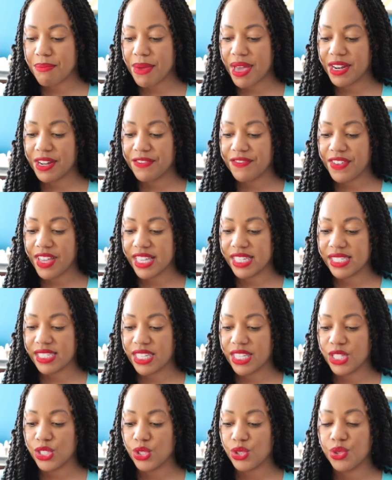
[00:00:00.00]

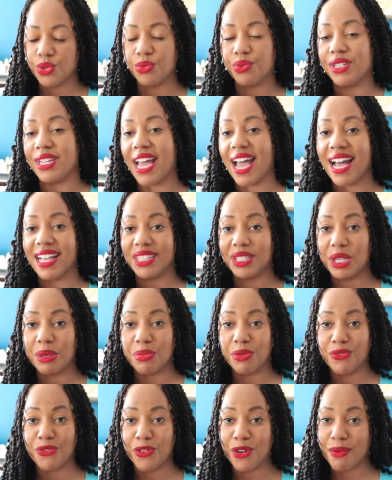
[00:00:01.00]
manifest into reality
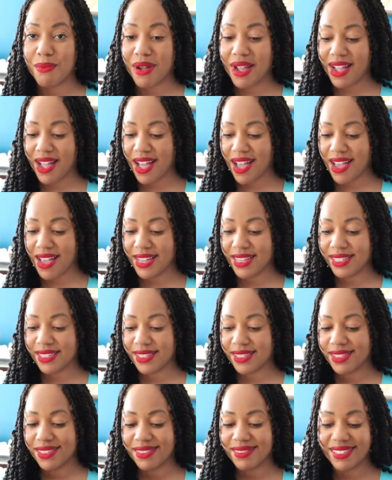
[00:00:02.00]
before my
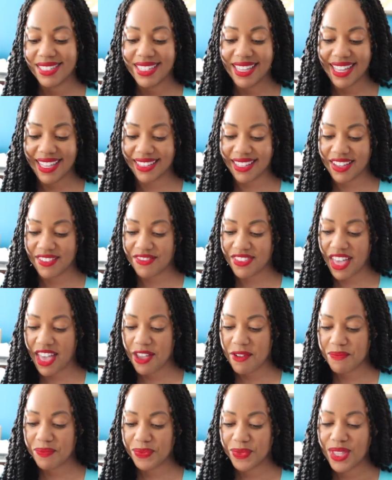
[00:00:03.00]
eyes. I love
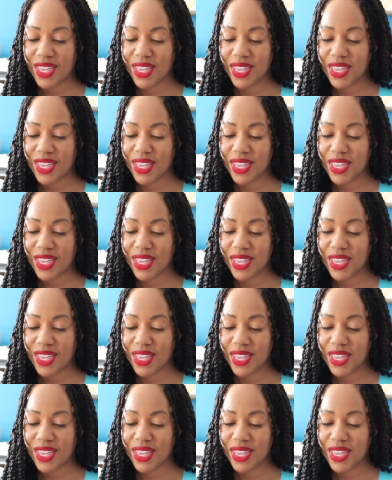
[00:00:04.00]
that.